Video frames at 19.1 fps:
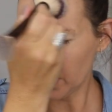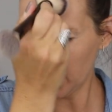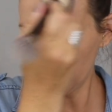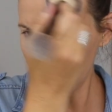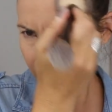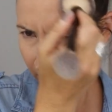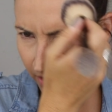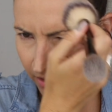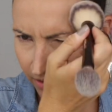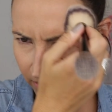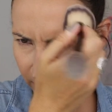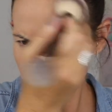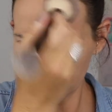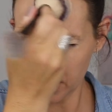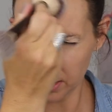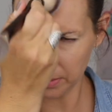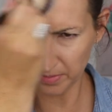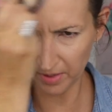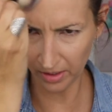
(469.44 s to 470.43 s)
I hate the
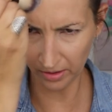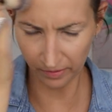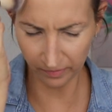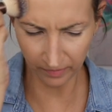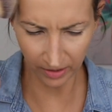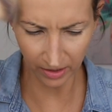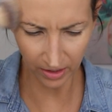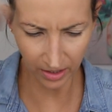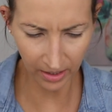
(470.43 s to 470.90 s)
smell of it.